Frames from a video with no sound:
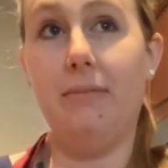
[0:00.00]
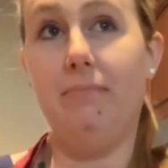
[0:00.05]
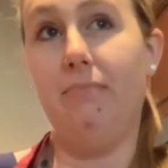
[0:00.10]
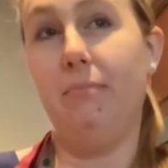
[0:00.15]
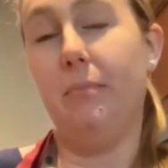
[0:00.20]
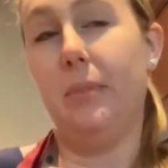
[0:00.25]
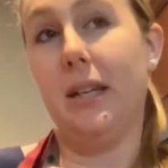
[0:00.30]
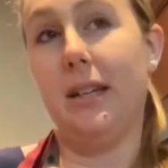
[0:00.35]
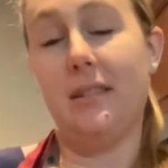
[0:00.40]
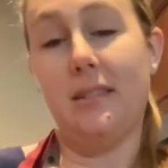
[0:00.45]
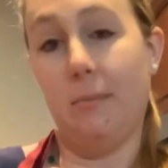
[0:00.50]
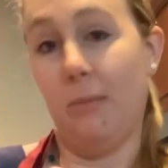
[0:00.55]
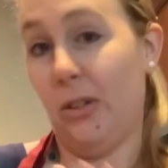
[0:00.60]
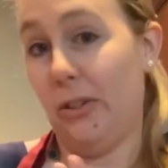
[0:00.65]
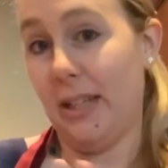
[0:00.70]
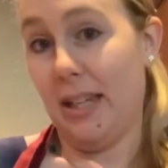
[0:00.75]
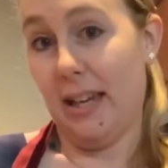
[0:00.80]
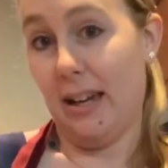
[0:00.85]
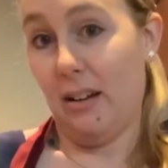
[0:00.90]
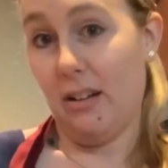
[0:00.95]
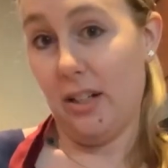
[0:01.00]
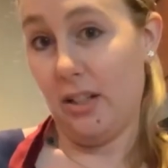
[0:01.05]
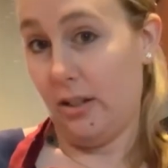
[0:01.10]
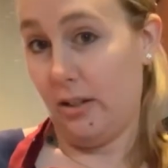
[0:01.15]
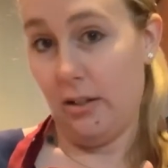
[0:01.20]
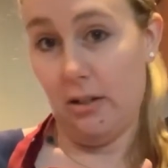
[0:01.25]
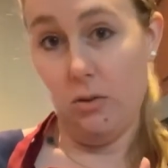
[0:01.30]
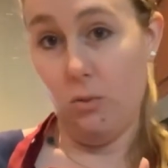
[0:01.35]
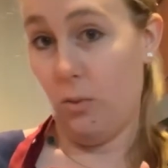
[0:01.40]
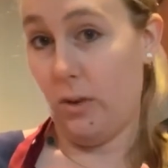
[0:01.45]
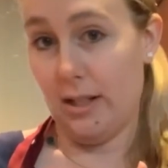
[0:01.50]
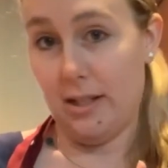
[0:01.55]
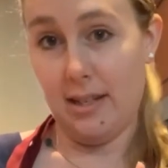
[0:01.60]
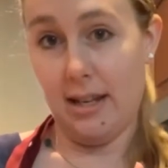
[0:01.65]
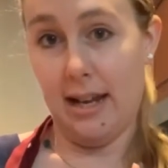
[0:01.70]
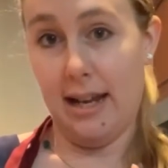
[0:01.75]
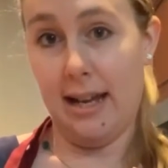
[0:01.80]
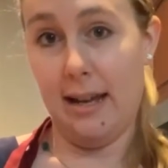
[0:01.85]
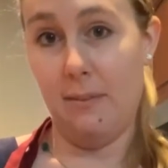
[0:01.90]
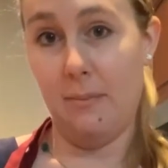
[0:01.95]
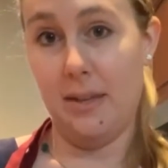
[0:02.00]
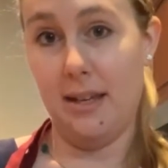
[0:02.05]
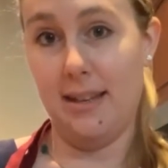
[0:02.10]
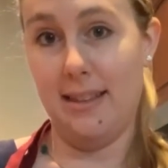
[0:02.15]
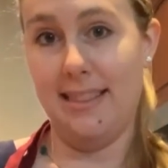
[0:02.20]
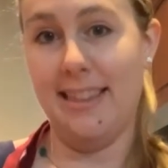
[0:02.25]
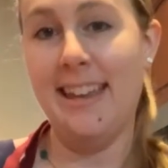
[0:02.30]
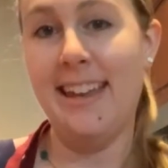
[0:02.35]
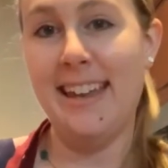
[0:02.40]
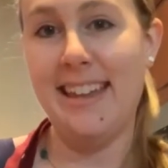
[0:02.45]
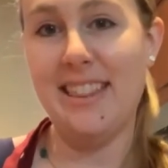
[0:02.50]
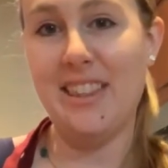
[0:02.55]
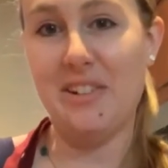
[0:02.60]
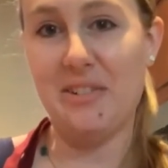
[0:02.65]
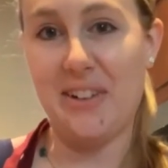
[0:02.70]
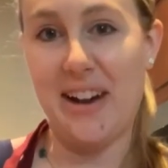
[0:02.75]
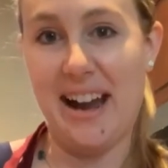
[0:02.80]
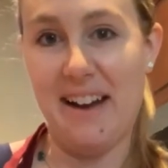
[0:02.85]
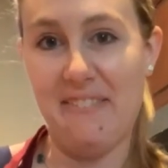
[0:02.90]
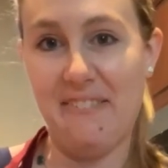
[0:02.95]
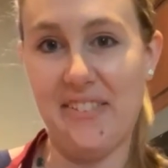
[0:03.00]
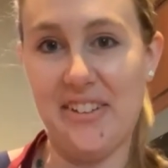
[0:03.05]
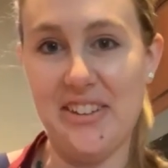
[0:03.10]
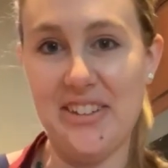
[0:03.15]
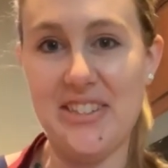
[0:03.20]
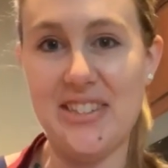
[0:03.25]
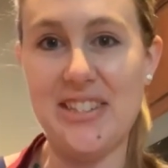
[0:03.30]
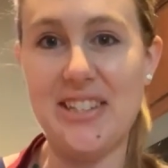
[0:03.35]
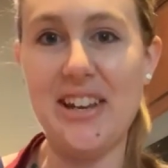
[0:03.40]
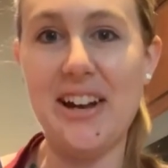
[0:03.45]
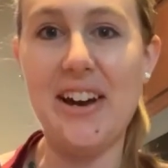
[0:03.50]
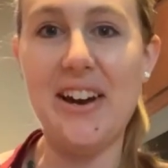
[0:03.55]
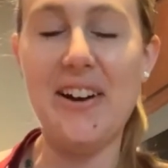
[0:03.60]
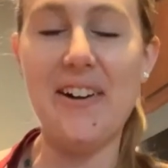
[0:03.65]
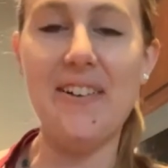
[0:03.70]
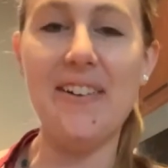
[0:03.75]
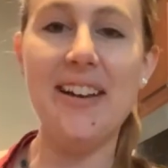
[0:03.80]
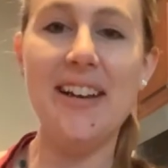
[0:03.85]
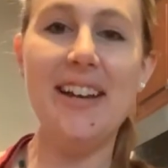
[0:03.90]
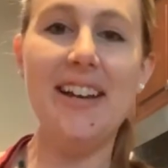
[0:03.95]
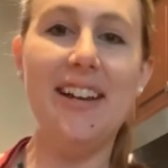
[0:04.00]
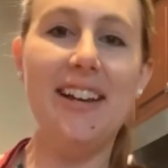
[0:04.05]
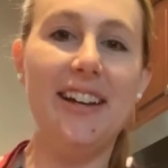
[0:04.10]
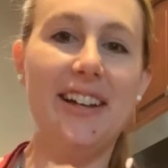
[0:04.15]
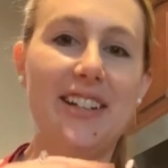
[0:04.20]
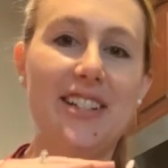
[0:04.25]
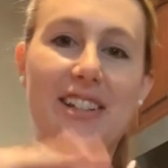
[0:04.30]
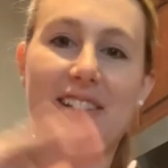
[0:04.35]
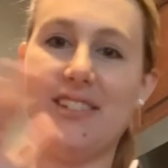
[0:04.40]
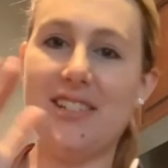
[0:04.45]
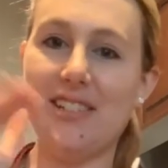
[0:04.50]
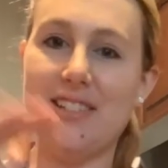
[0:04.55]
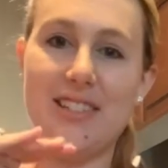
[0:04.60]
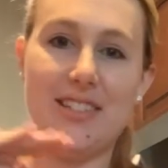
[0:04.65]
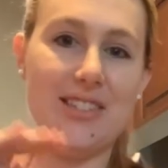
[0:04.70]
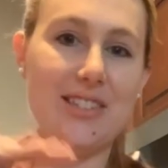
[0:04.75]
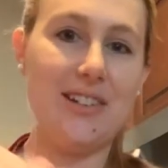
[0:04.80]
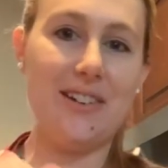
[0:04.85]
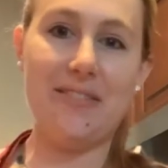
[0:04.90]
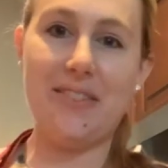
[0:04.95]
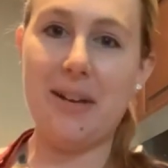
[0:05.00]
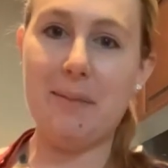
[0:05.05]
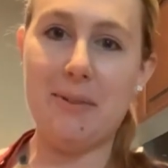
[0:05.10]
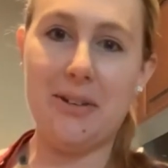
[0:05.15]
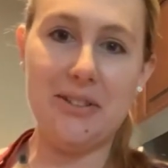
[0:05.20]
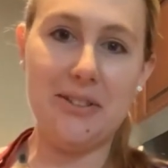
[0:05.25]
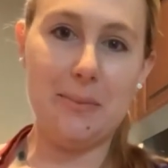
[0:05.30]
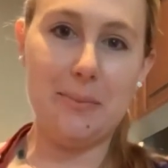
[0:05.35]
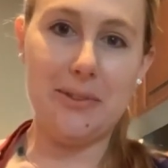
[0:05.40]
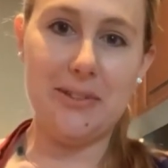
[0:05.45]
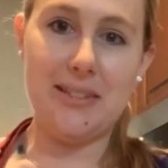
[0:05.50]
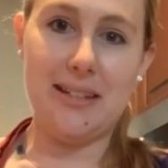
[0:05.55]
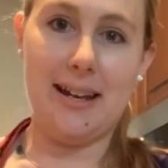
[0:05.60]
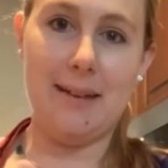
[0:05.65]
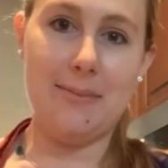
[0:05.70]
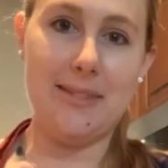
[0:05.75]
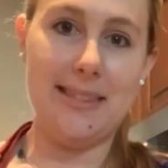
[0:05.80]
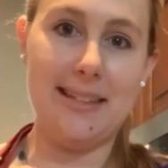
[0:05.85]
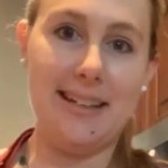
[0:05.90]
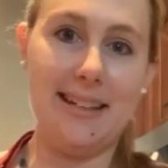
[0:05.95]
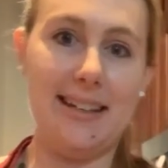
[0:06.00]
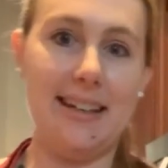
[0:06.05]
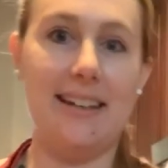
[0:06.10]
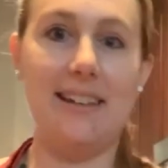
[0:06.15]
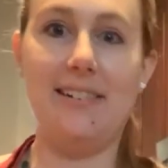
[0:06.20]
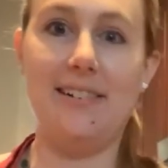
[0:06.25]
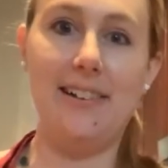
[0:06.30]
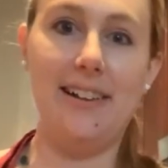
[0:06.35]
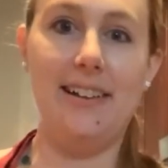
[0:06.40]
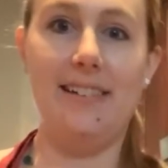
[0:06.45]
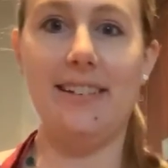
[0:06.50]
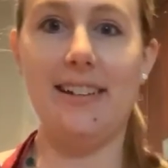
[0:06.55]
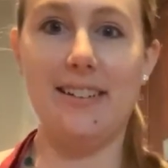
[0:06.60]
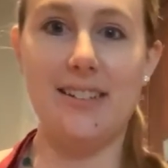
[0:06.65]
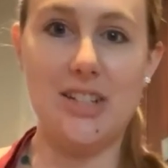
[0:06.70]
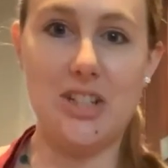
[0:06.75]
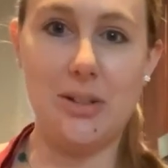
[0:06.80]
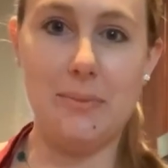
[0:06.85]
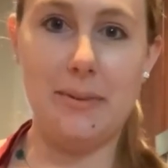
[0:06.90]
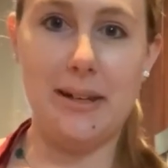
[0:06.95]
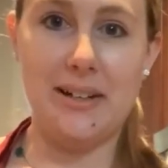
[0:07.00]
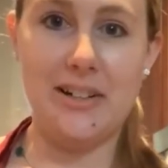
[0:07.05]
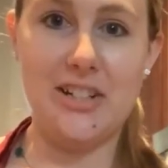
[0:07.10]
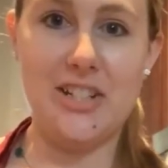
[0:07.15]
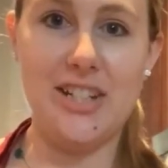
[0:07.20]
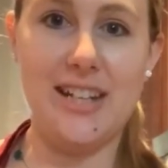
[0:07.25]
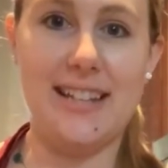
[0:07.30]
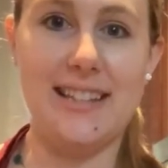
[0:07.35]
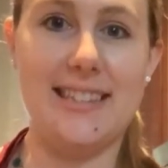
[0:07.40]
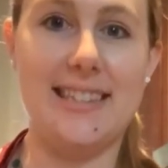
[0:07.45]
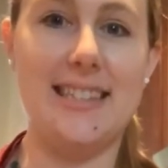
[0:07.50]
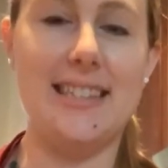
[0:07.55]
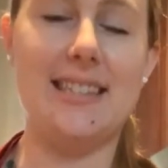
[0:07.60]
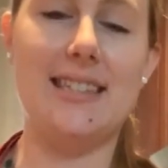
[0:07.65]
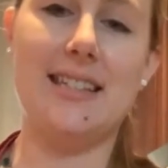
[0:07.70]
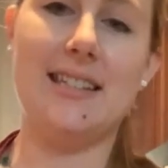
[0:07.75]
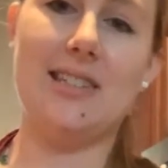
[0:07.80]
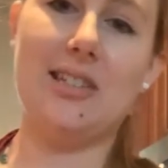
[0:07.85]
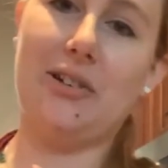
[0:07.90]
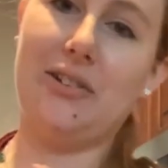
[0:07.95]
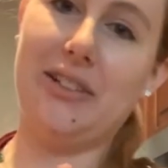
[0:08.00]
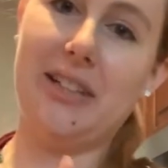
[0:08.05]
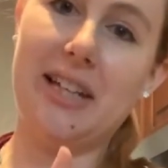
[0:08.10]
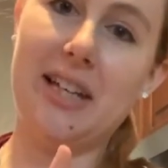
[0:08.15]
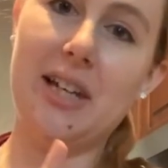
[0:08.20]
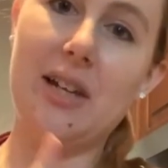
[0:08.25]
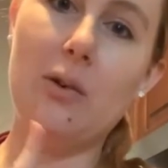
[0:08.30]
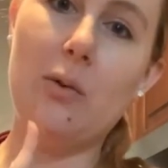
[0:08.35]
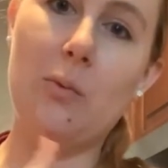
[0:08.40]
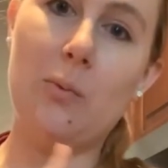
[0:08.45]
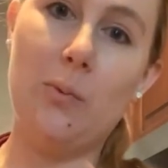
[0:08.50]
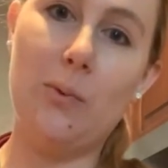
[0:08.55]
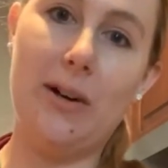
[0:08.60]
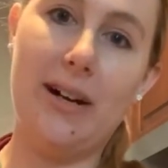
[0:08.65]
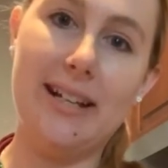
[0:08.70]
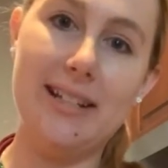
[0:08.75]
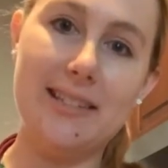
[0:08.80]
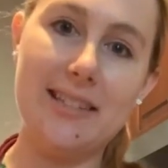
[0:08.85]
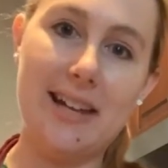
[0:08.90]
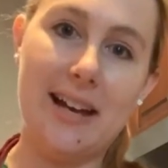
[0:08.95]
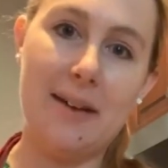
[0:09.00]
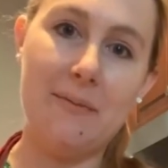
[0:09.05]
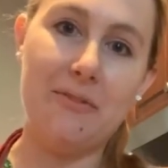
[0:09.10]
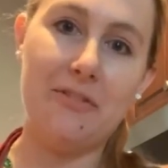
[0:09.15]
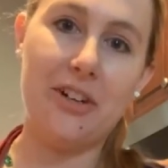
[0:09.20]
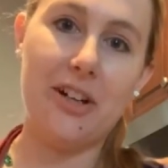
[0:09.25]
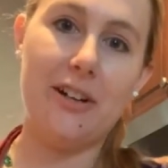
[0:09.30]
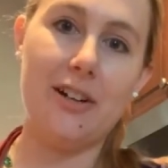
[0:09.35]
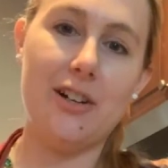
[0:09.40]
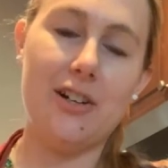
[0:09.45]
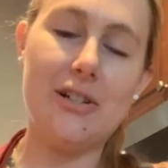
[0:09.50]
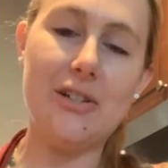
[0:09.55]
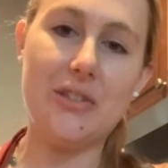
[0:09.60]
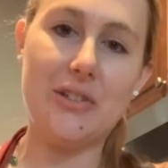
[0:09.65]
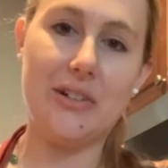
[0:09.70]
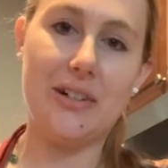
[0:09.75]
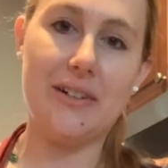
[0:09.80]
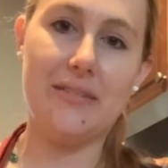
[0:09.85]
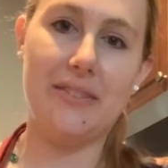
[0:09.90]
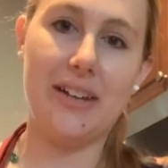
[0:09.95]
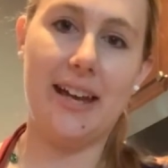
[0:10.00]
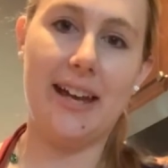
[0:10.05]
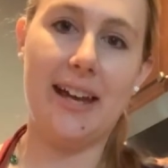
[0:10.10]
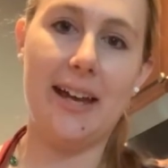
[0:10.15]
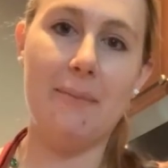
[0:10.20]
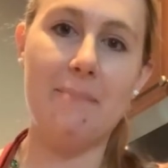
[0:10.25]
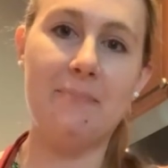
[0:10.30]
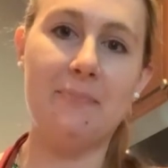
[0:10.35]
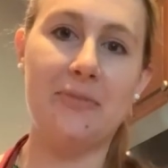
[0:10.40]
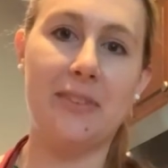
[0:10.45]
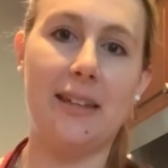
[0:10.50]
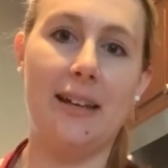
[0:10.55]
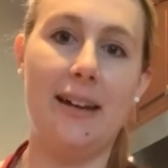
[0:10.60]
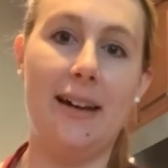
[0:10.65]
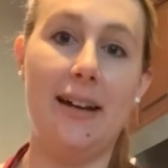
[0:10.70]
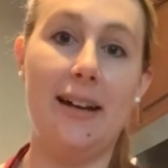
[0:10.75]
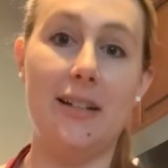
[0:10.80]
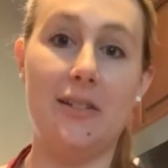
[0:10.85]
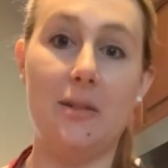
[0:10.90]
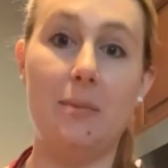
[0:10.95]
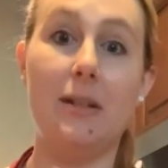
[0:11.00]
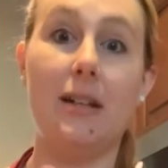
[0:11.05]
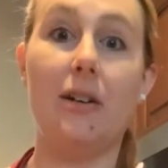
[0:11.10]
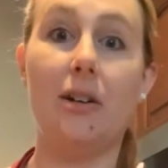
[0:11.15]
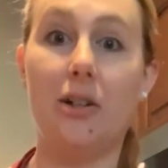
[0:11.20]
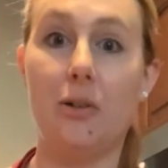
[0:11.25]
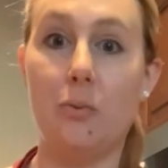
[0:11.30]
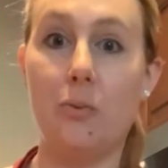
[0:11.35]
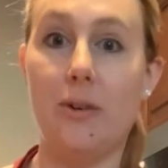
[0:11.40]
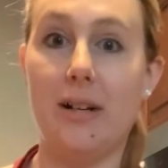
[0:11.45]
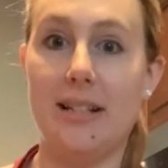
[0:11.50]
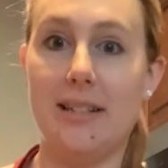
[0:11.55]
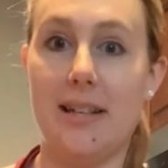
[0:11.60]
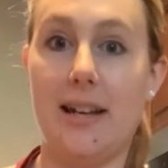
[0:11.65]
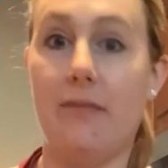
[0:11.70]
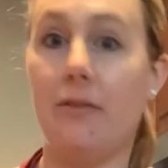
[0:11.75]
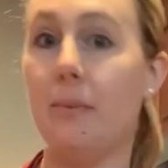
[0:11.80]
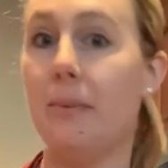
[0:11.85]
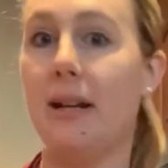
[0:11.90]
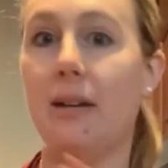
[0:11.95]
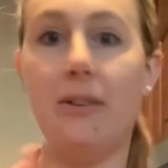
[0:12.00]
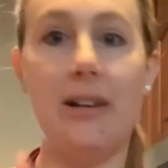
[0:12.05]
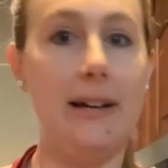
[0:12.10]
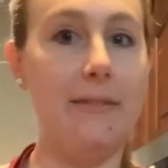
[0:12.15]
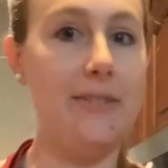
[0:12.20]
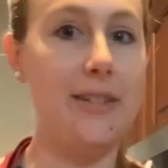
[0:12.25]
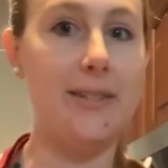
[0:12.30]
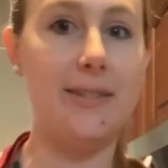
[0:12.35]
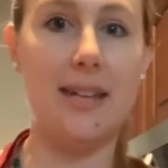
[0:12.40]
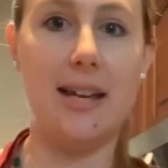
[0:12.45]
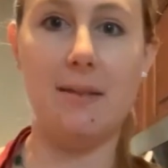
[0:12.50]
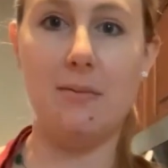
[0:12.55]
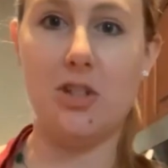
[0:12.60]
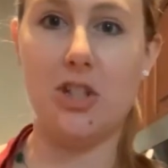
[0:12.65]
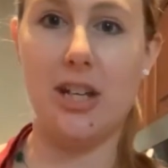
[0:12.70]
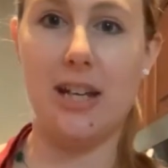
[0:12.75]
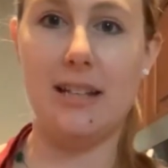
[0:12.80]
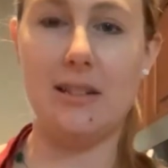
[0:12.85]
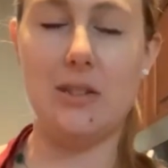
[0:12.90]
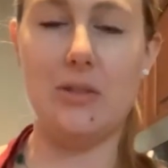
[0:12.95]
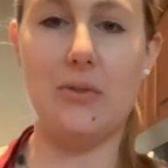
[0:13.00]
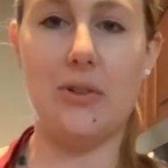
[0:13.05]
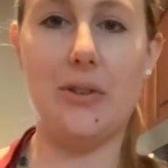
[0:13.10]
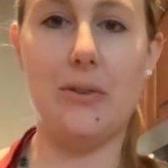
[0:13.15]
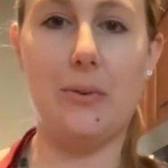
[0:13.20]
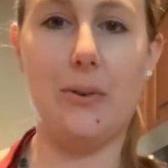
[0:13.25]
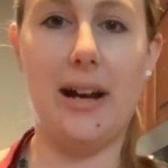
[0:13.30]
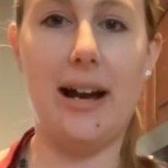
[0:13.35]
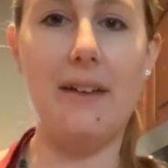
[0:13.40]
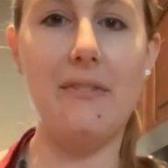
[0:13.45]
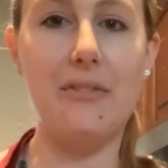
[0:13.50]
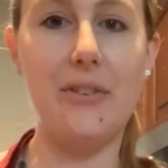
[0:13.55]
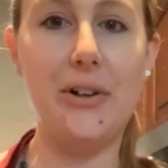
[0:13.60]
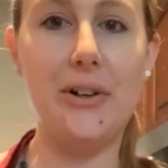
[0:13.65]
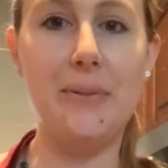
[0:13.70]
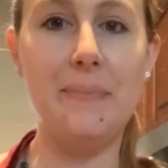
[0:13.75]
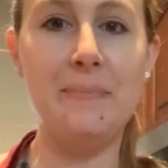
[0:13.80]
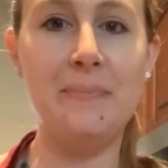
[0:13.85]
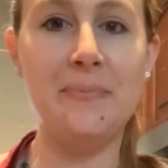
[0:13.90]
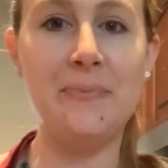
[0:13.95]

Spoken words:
because I'm only counting you one time in the raffle. So don't do the survey multiple times thinking it'll get you better chances. It's only one time for your survey to be entered. Everybody will have the same chance for the raffle.